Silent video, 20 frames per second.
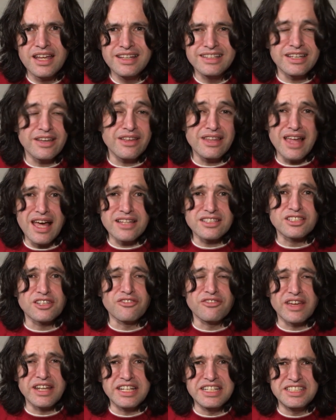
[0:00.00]
Now, that's a
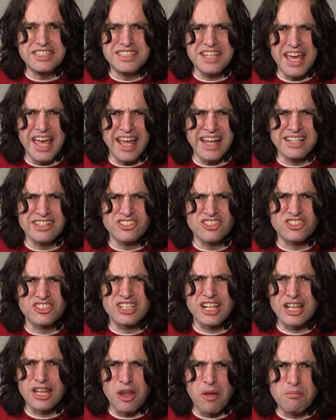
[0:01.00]
very tense,
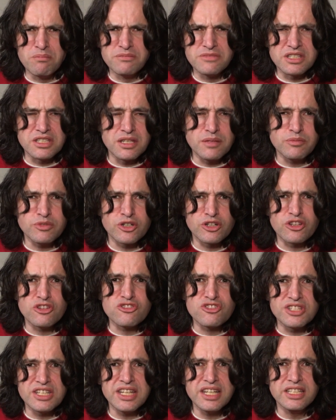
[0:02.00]
clumsy
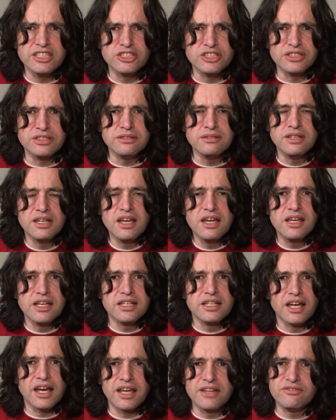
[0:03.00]
pronunciation,
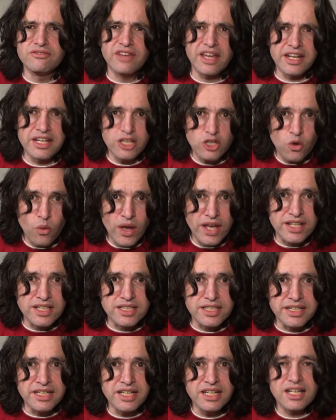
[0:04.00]
and very
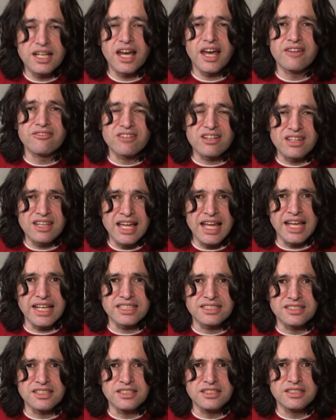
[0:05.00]
quickly I
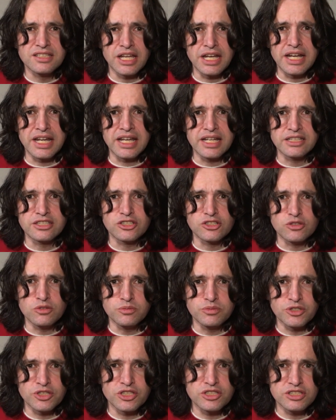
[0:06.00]
relaxed into a natural
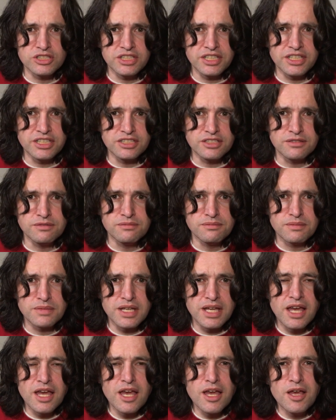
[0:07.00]
pronunciation.
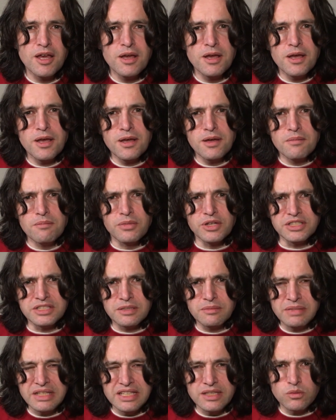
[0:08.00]
But to
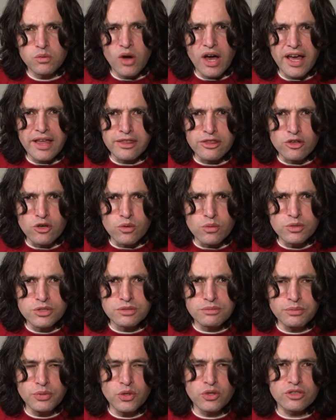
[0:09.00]
me, what I thought was
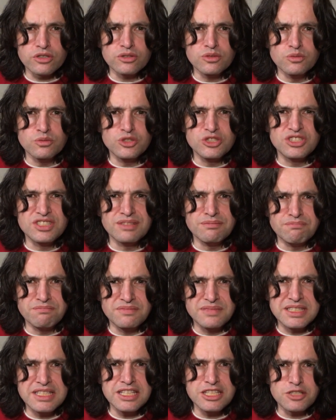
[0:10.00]
important was to
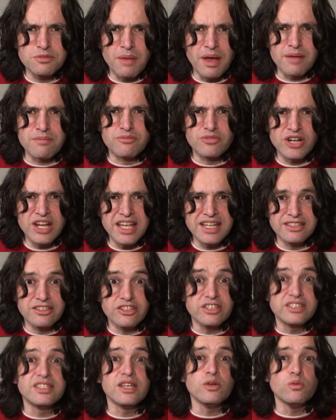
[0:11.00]
teach my brain
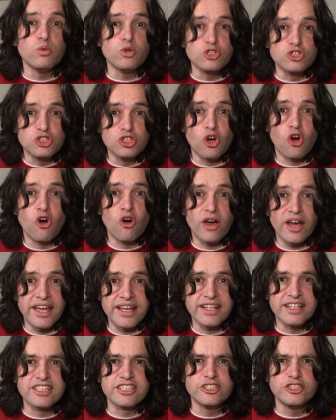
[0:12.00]
that it was not
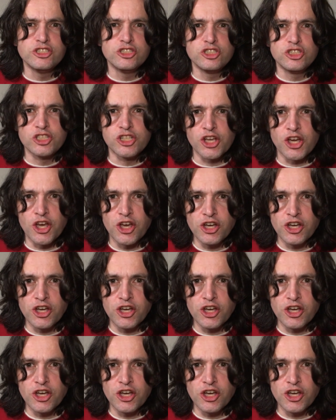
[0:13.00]
English ch.